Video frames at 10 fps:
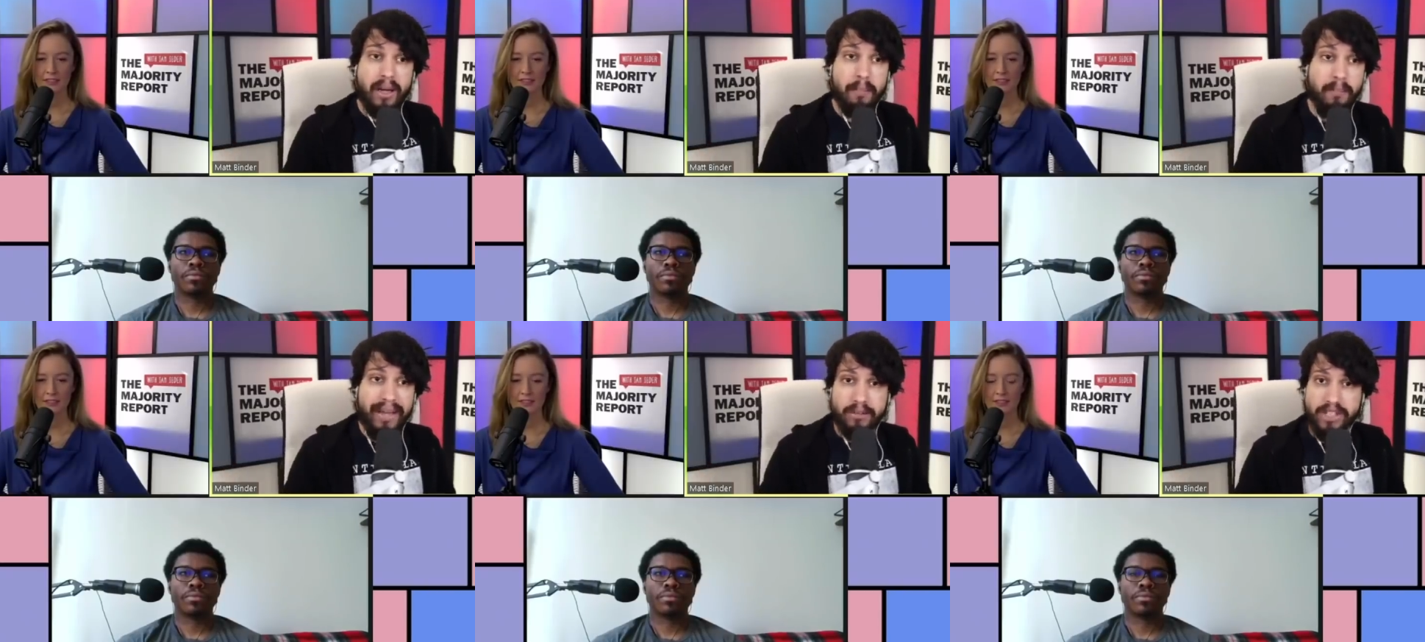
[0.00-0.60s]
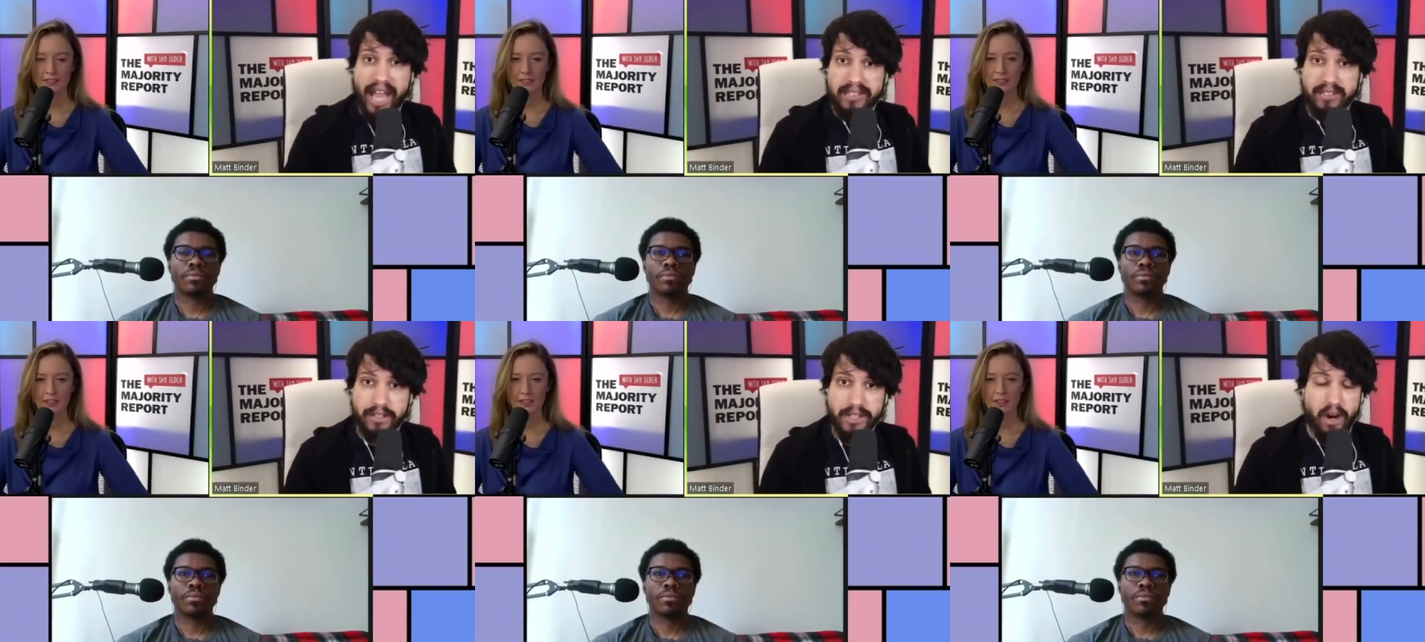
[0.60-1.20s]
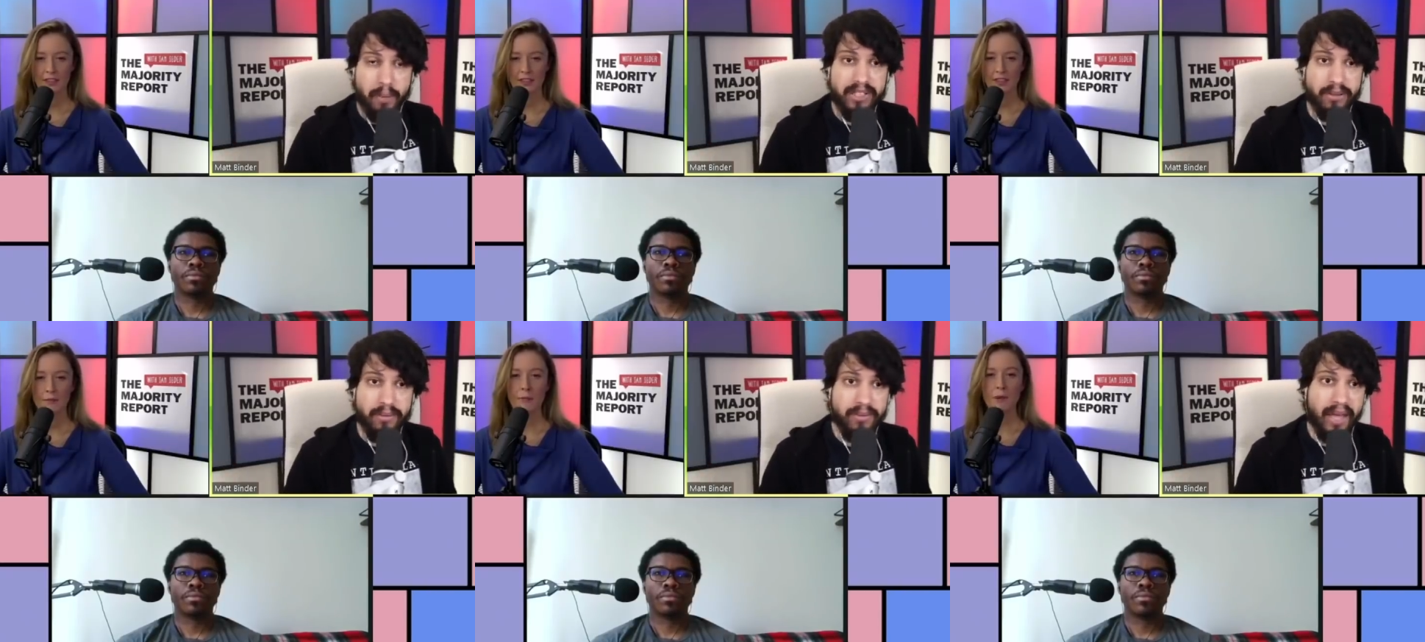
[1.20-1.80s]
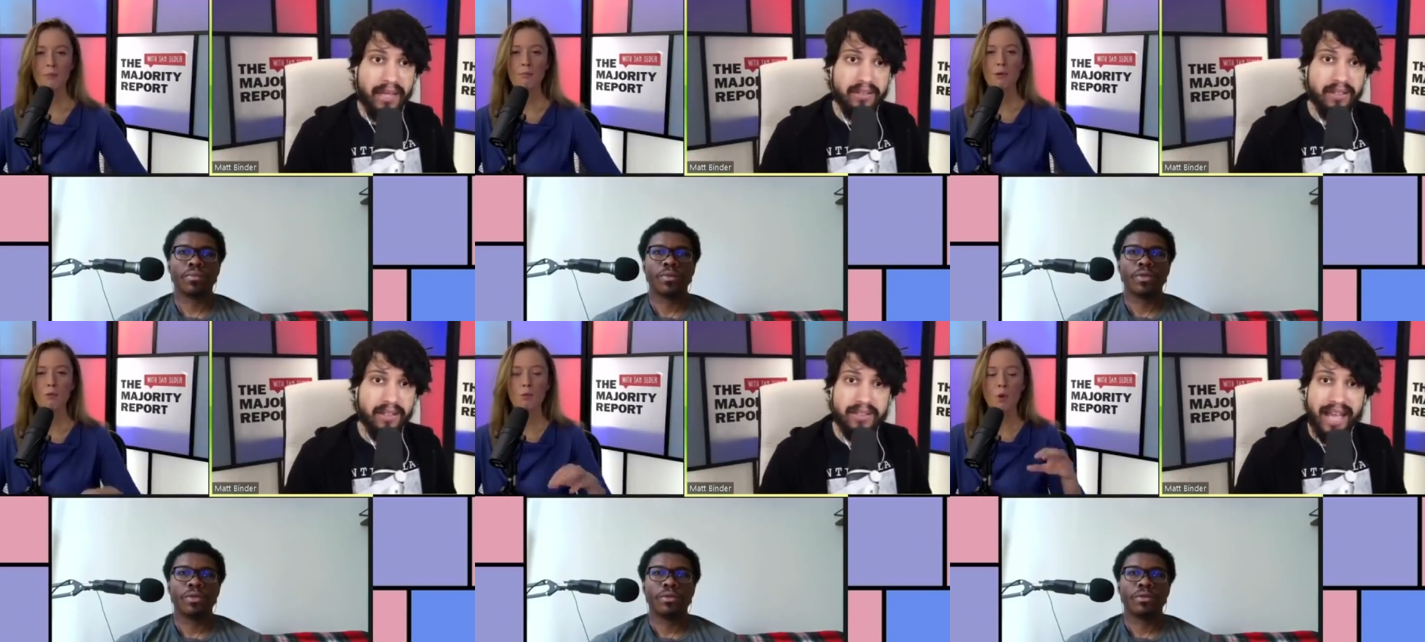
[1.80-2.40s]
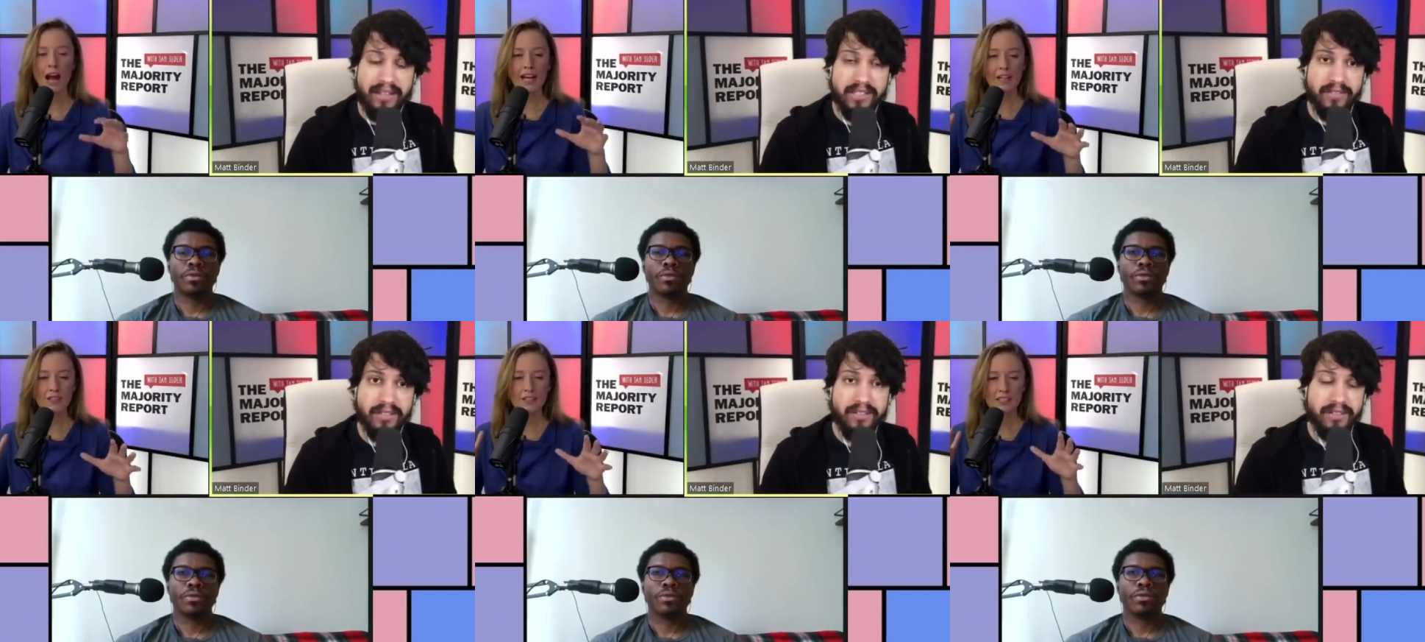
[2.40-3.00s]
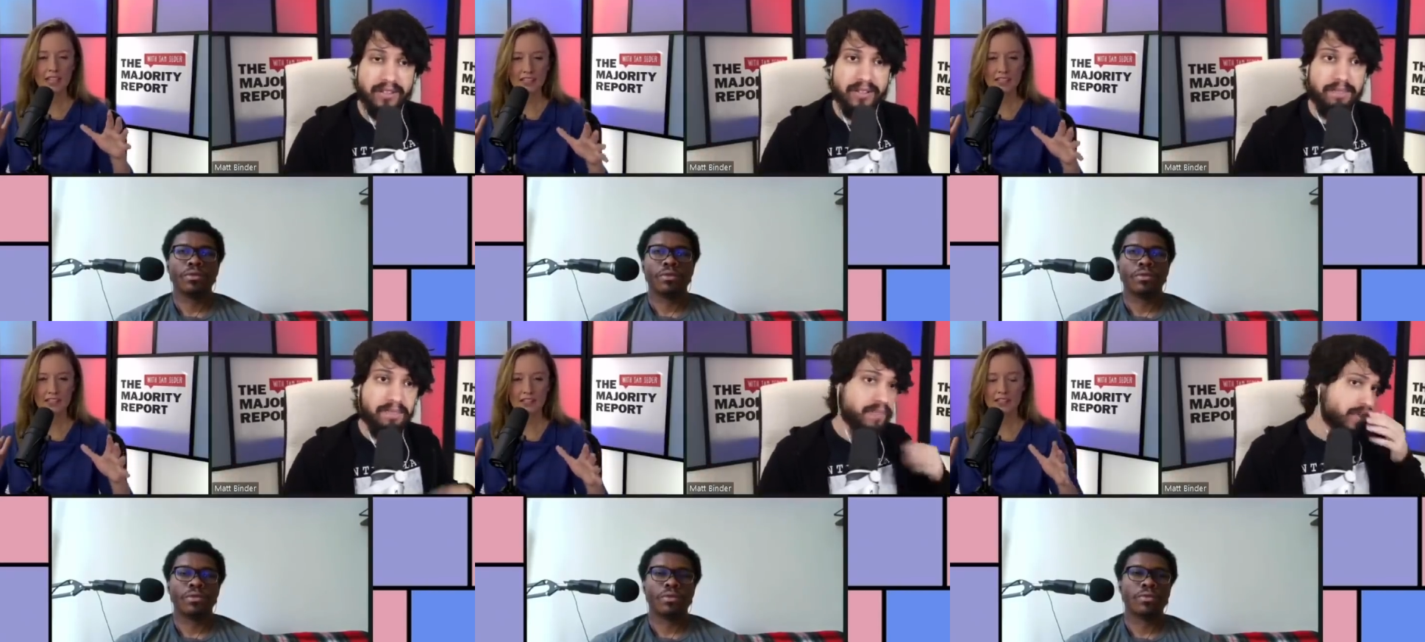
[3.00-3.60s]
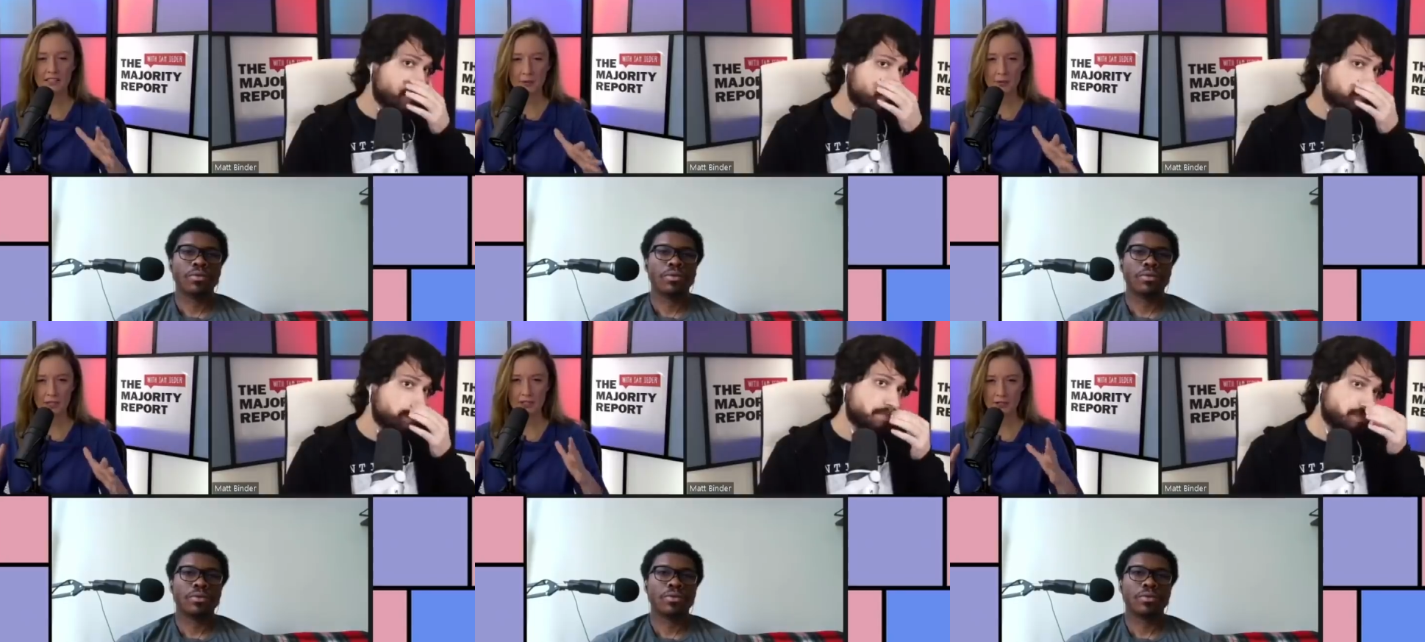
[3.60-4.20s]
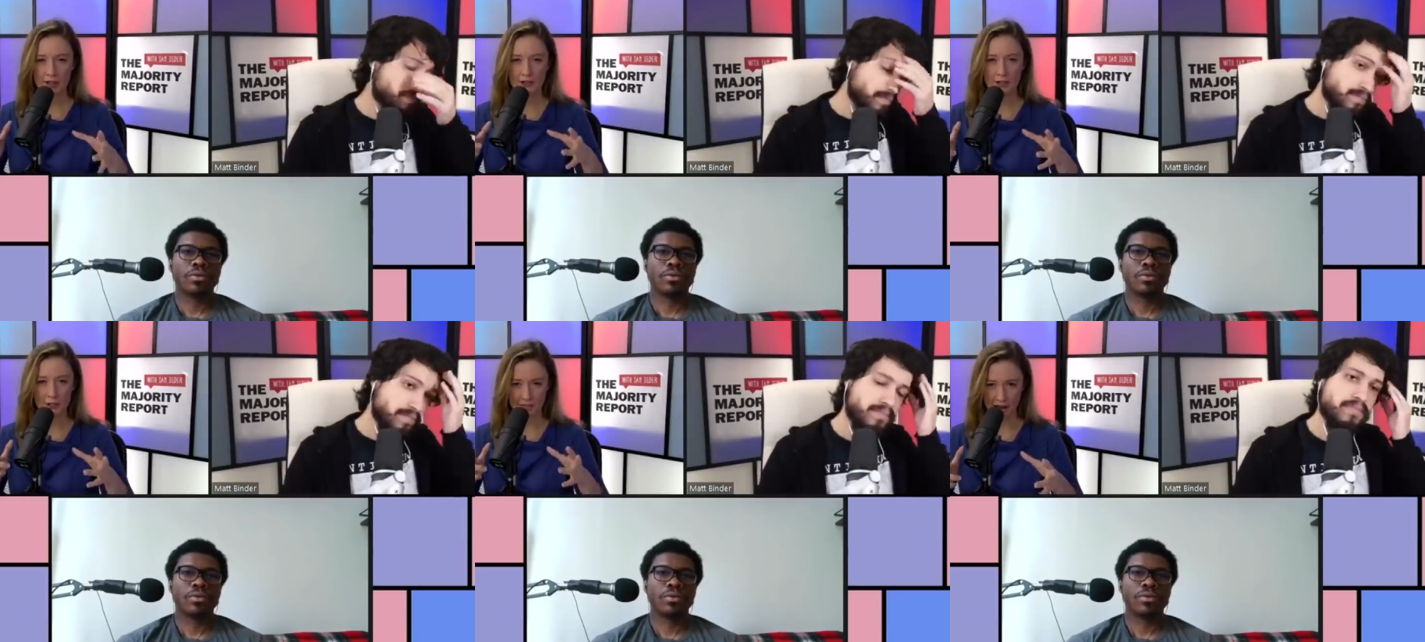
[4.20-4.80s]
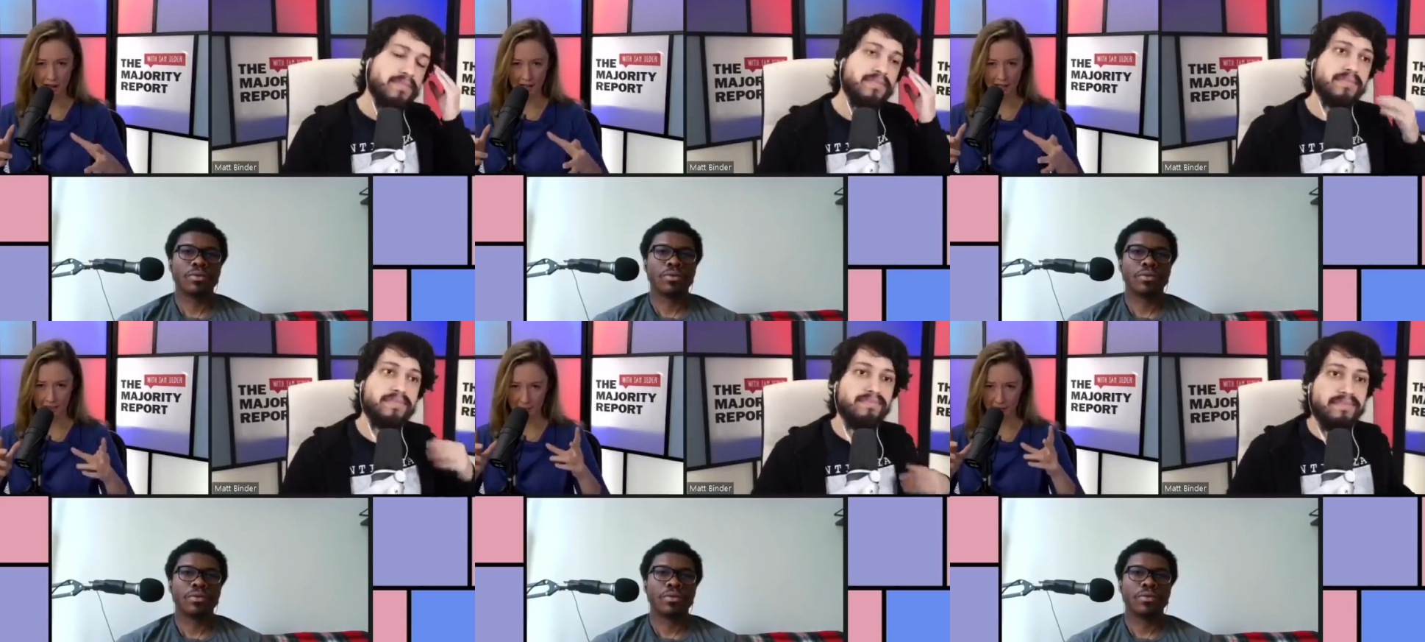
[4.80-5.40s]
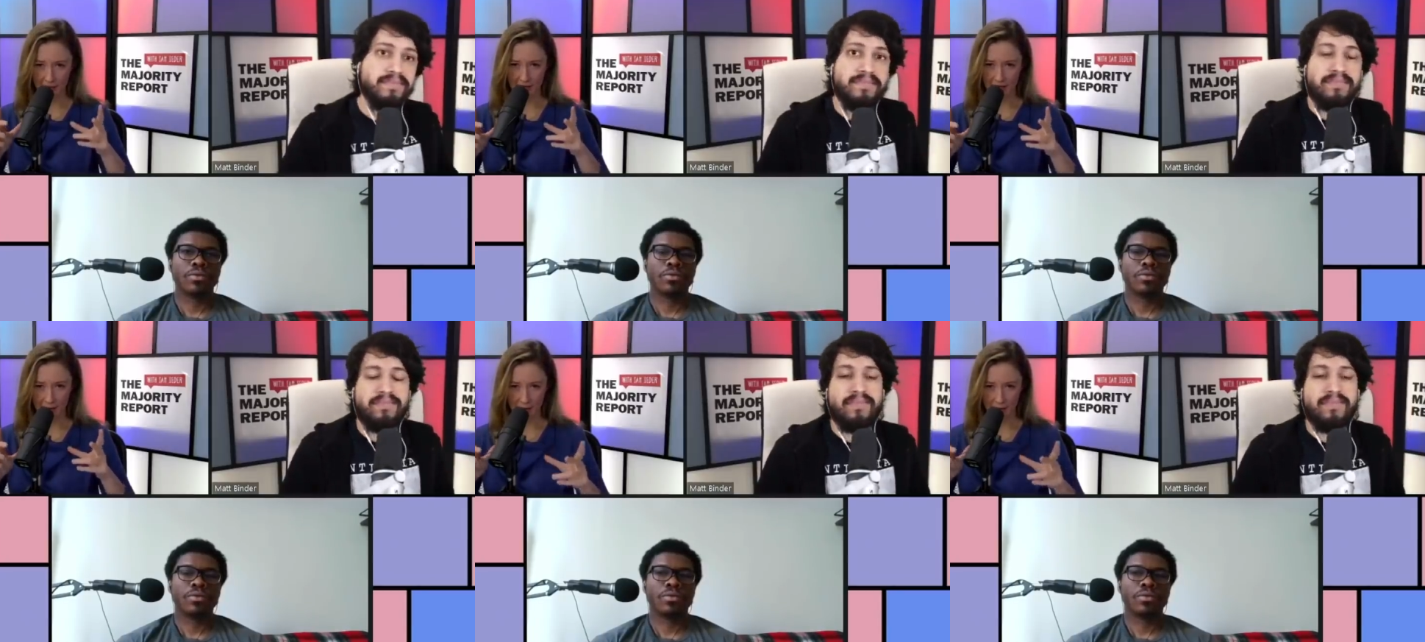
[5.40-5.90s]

Speaker 1: Michael Jackson to show up too at the oh, Dallas why event.
Speaker 2: do they think the celebrities are on their side? Is my